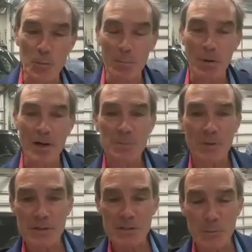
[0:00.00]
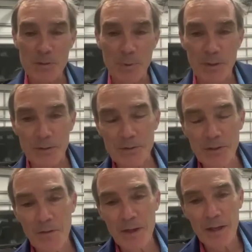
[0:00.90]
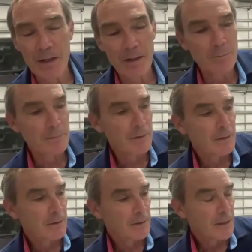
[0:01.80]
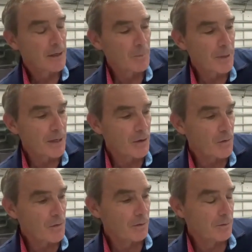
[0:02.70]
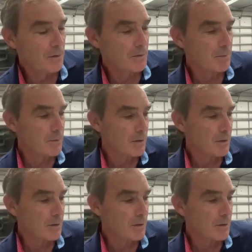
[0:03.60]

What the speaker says: embrace because it was built on the, help me here, the